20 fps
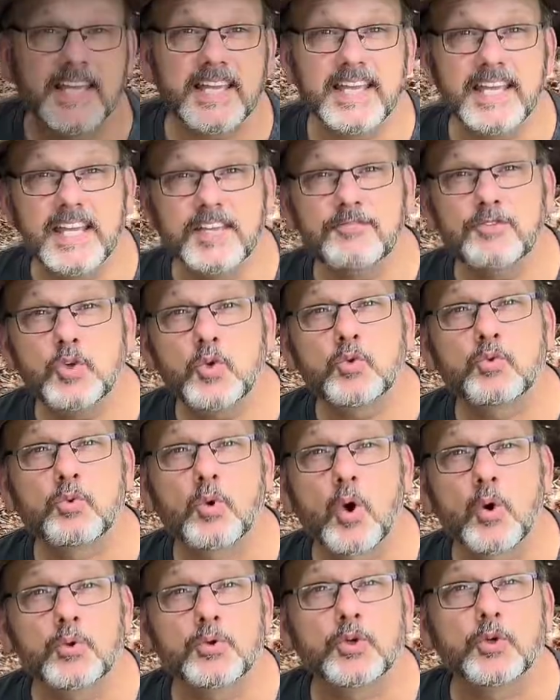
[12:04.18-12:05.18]
If you
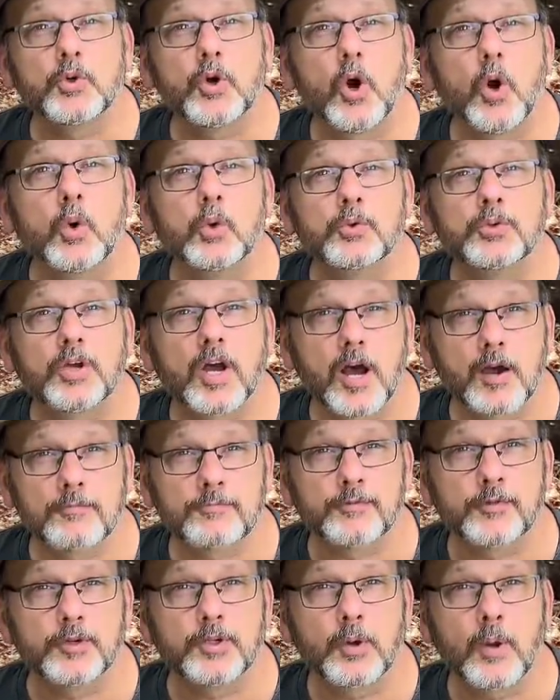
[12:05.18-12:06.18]
grow your own
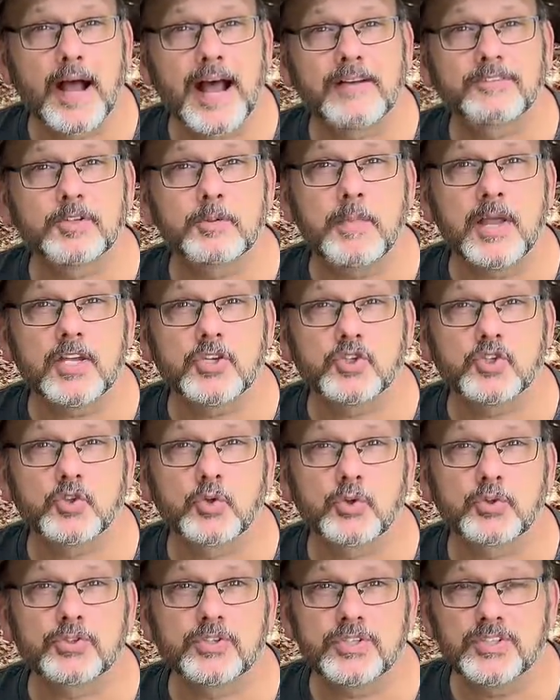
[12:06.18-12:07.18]
comfrey, you'll have to make sure to